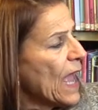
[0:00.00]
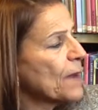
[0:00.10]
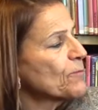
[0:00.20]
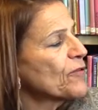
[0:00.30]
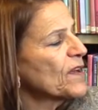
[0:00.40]

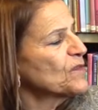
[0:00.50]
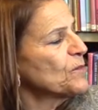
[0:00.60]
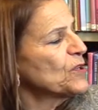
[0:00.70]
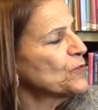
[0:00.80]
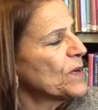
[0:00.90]
and pressed
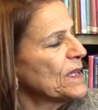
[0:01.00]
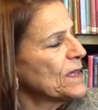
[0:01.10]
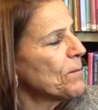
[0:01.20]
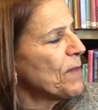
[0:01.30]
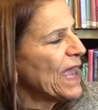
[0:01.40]
between
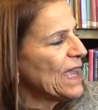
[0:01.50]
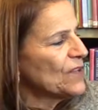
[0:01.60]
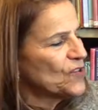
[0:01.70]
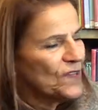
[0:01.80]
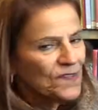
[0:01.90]
the
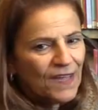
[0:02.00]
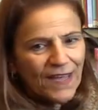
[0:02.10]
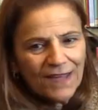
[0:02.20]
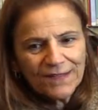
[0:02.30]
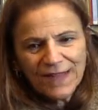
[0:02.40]
pages
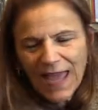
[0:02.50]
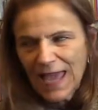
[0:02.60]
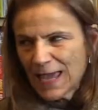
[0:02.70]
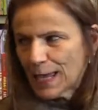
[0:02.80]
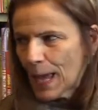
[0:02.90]
is
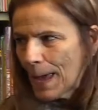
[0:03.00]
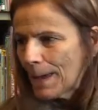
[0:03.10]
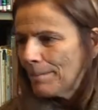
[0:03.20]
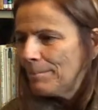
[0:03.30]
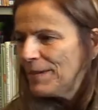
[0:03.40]
a
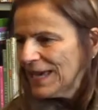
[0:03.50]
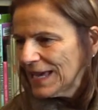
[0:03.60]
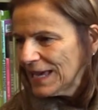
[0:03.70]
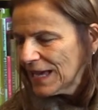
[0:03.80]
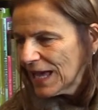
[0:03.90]

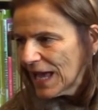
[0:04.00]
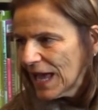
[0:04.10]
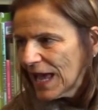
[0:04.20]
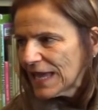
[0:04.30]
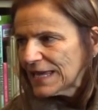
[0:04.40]
big
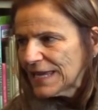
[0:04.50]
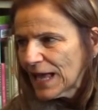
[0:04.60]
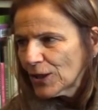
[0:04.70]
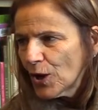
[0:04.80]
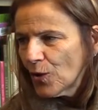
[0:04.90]

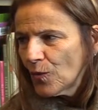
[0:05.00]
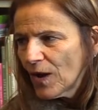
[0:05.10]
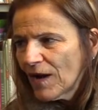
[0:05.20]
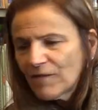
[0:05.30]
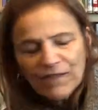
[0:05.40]
yellow
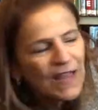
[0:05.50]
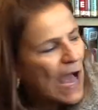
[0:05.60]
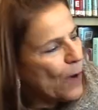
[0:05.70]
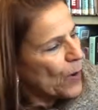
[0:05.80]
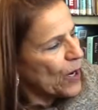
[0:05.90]

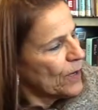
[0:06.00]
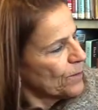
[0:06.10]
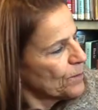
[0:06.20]
flower.